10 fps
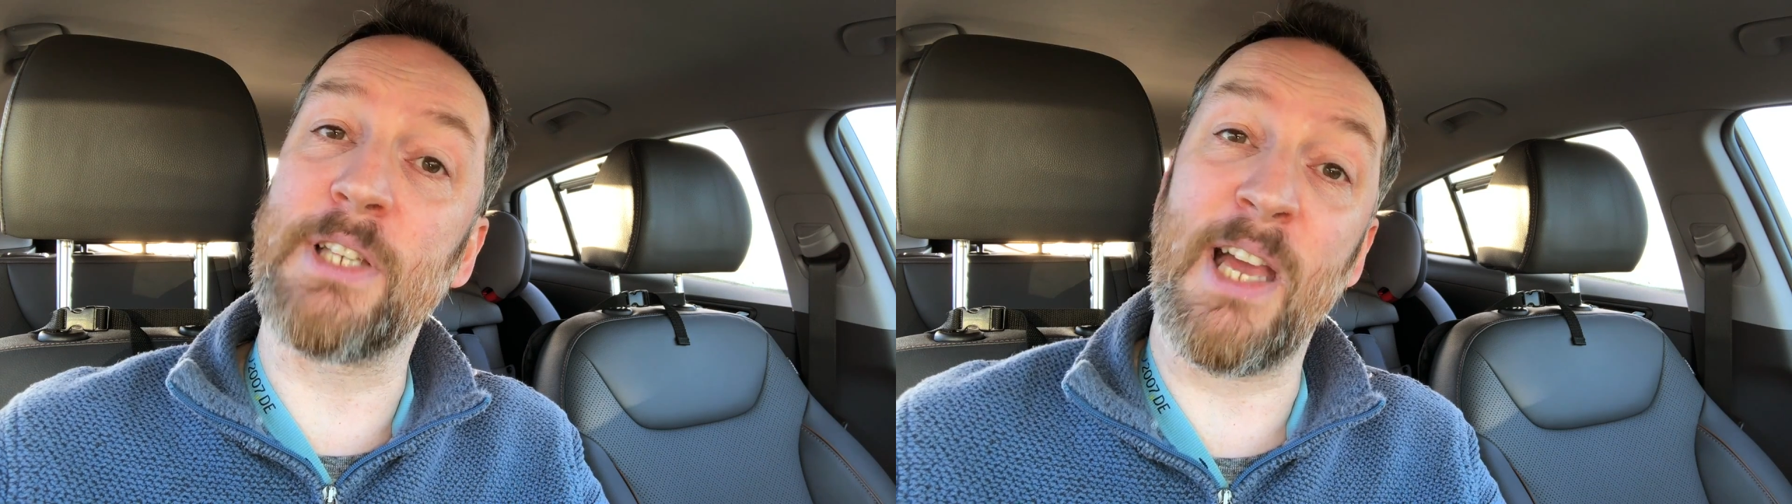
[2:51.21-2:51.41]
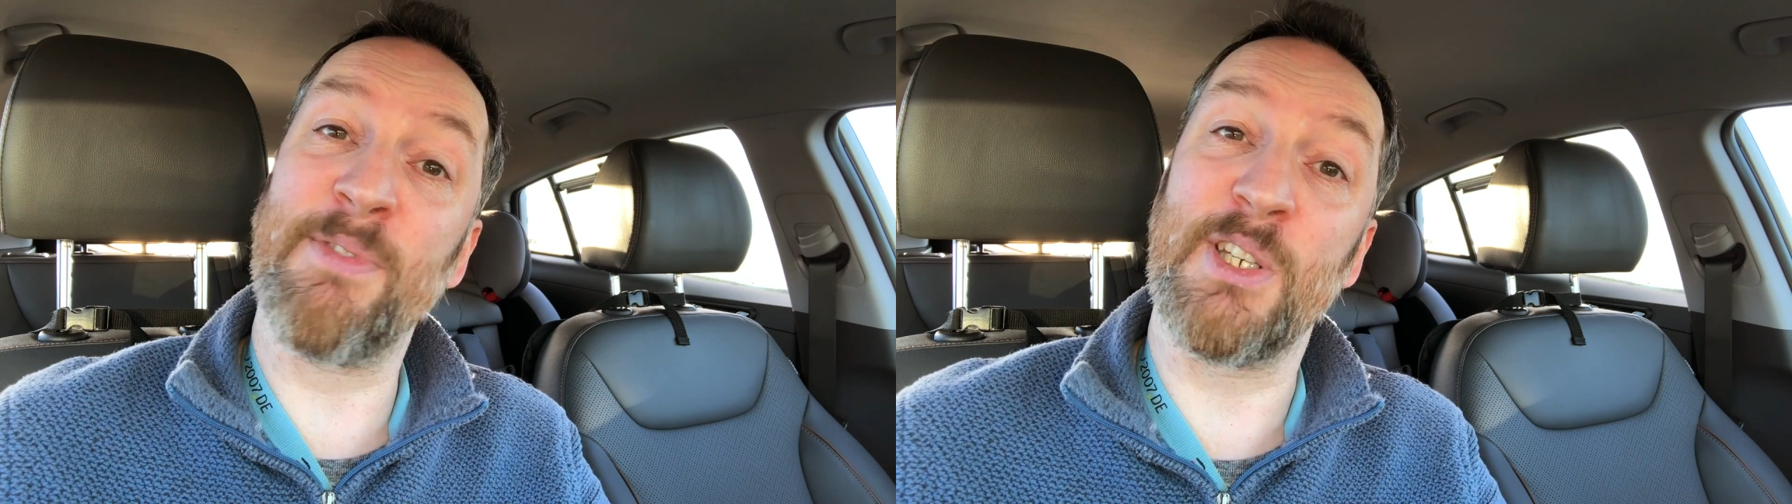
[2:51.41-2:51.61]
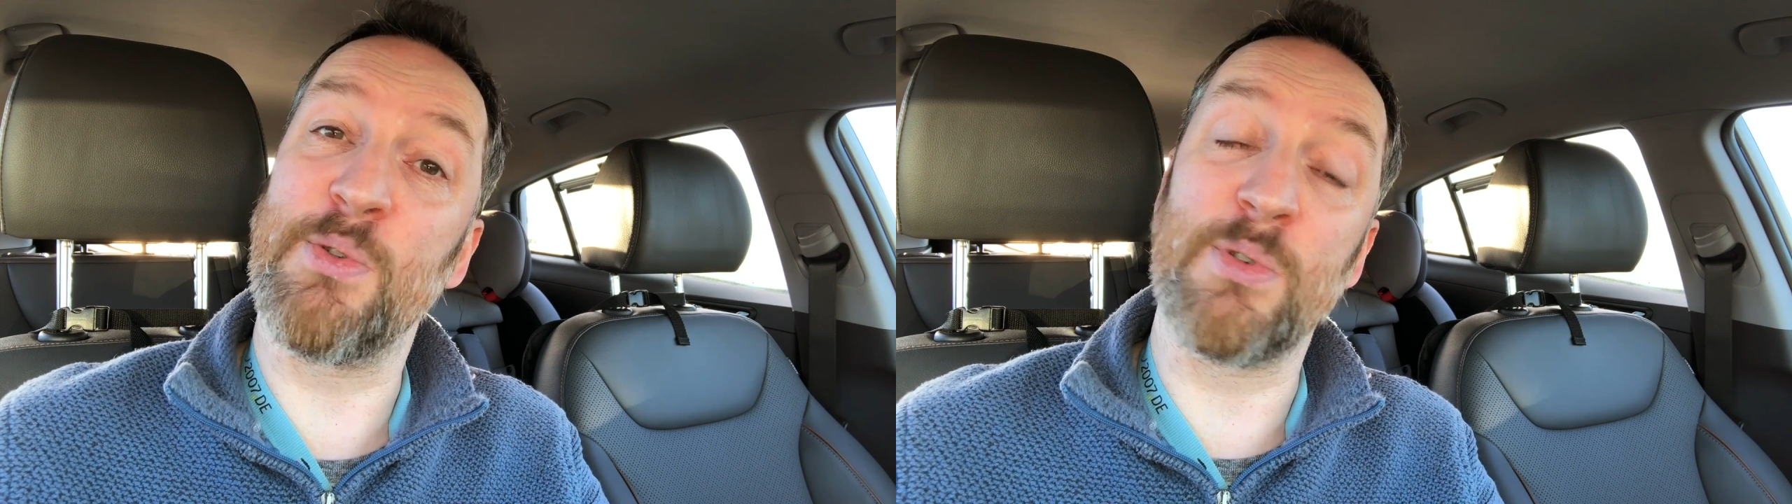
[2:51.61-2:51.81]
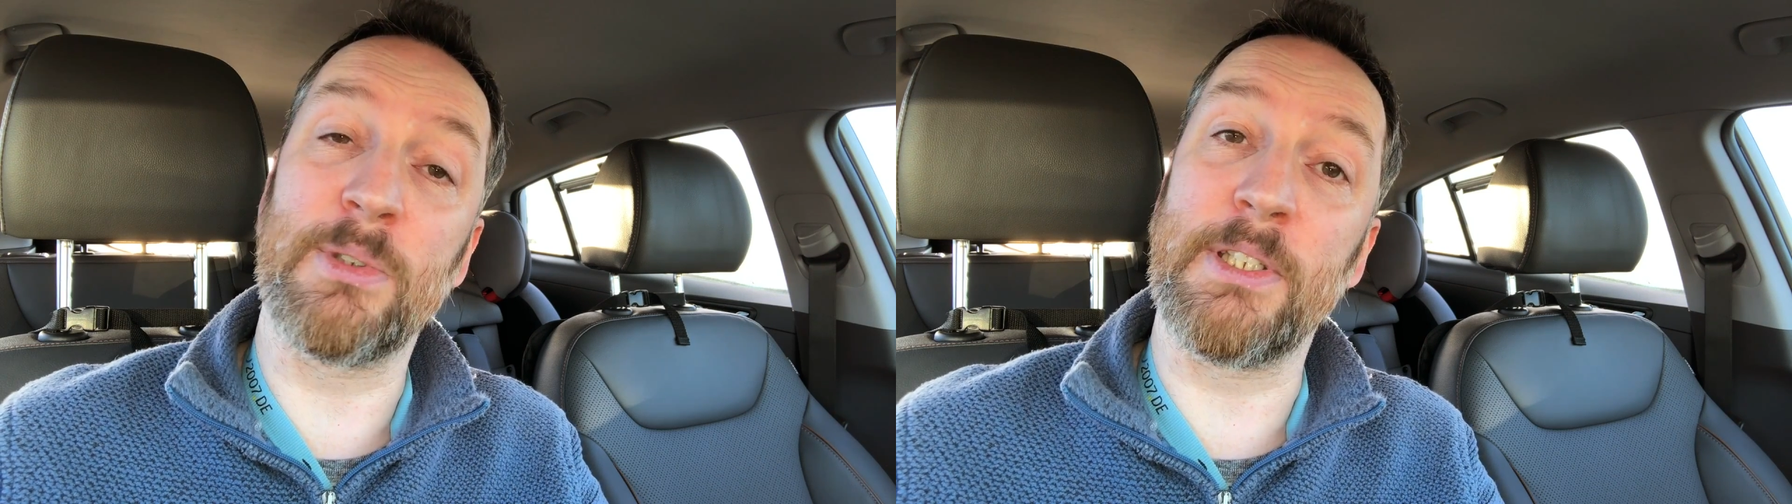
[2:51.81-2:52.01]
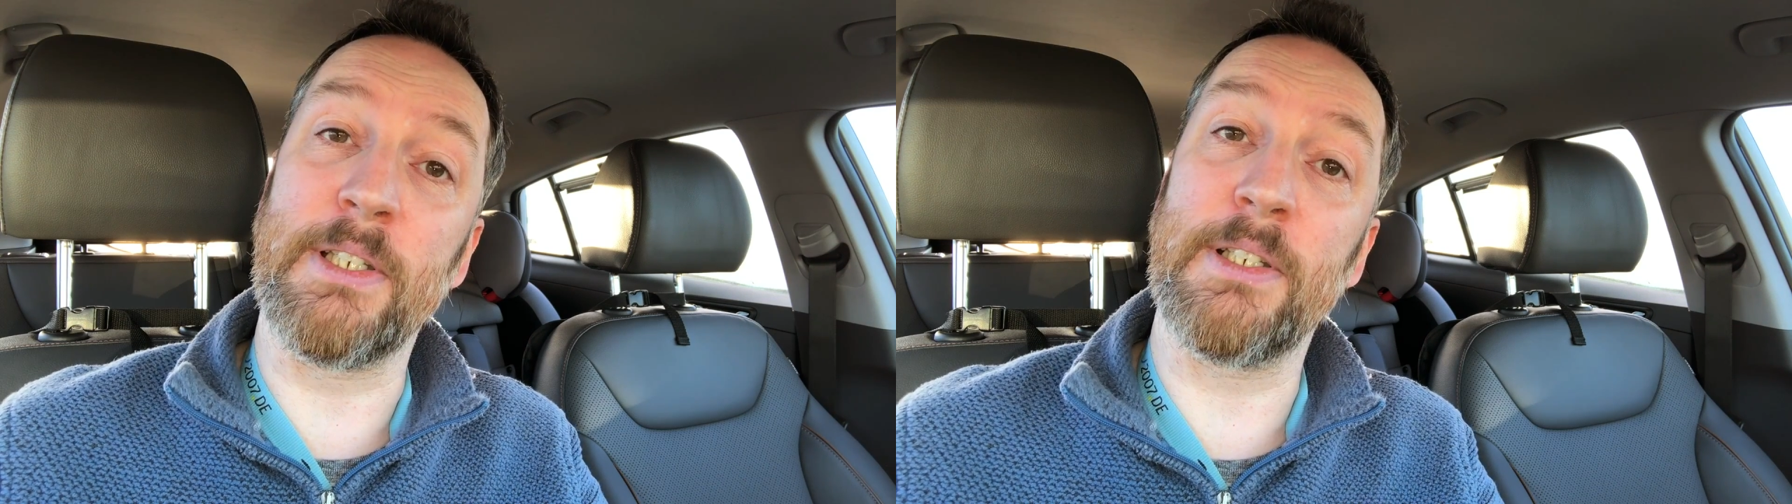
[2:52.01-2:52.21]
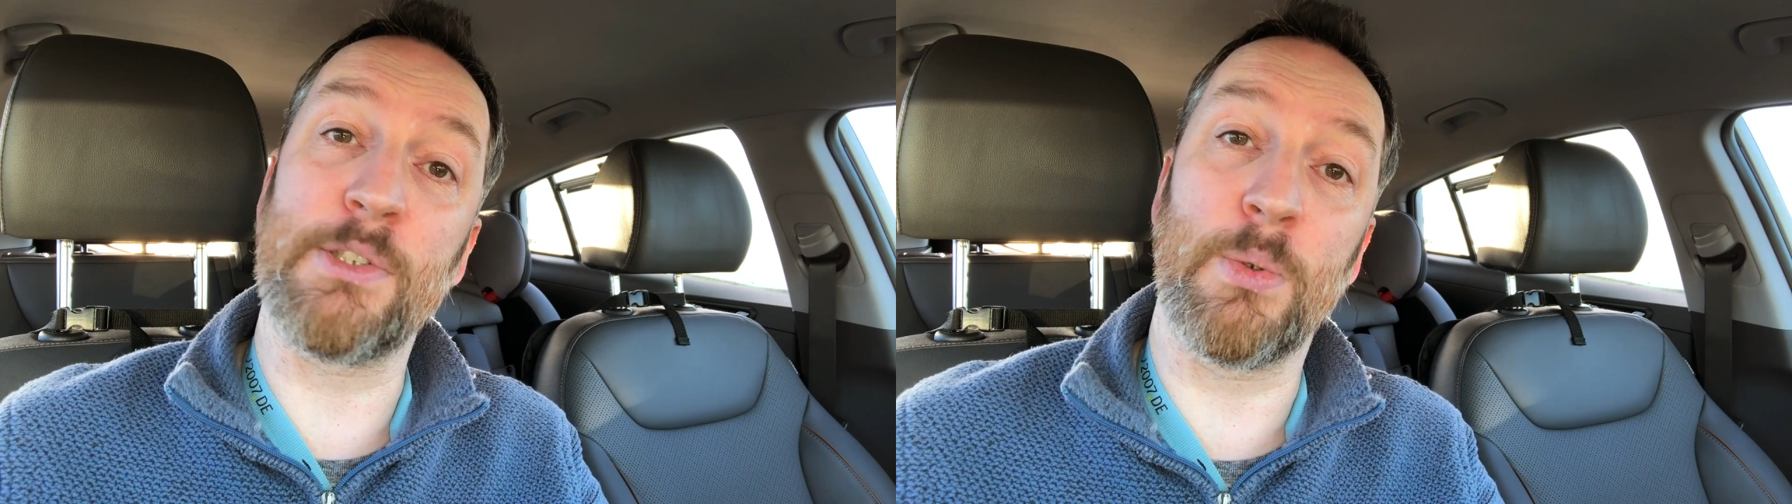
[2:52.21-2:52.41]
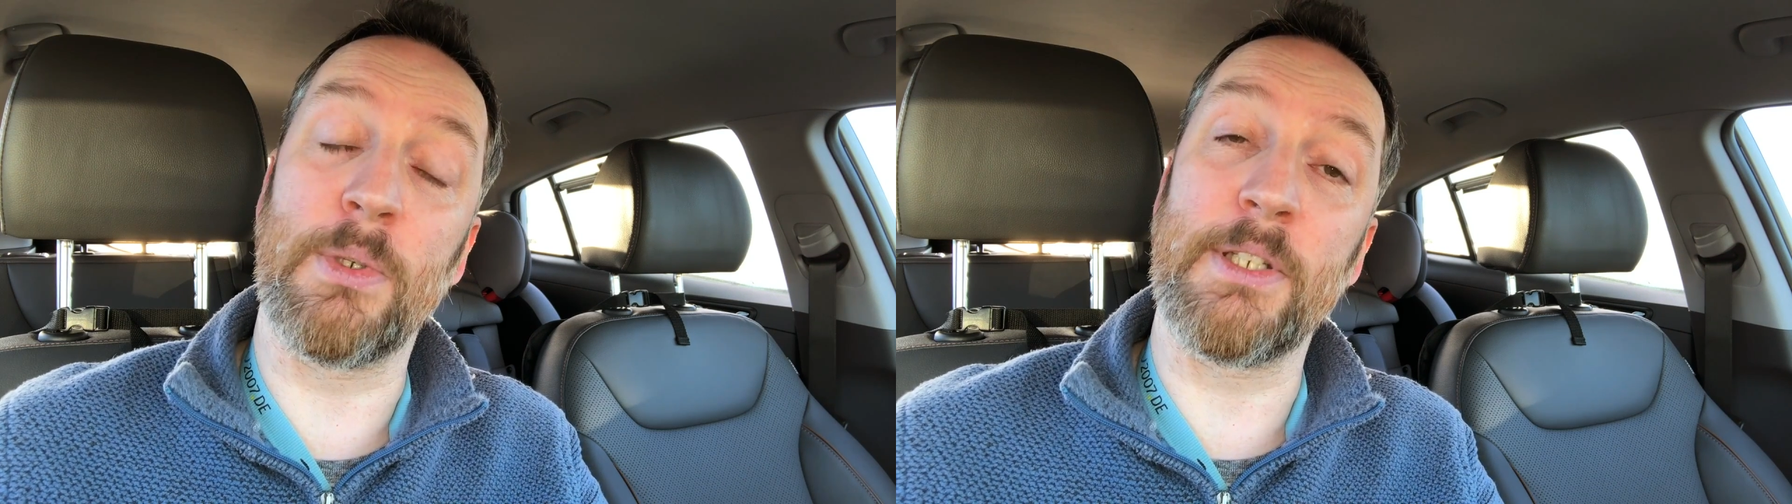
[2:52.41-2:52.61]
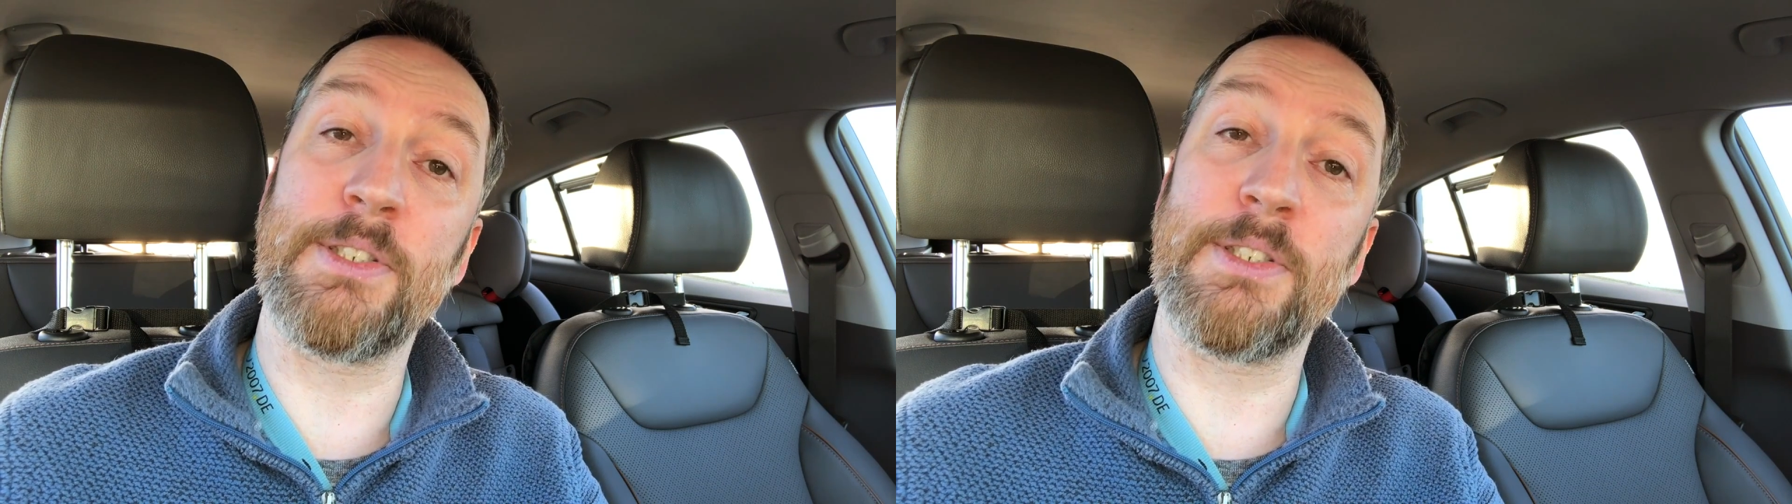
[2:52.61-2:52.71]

to have a neutral gear at all.